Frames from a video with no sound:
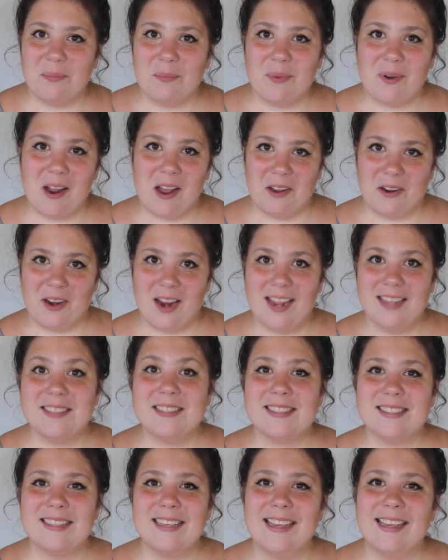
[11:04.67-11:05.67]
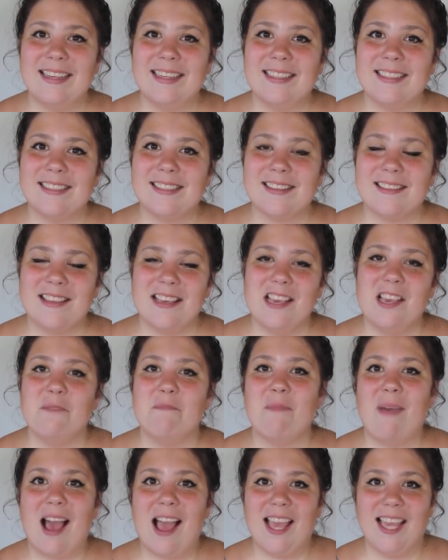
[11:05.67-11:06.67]
in progress is the
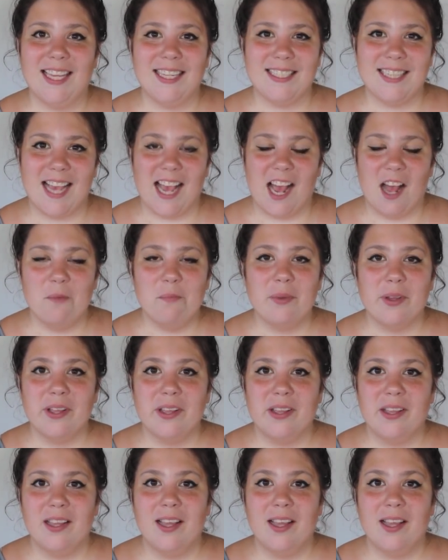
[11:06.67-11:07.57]
Maya top,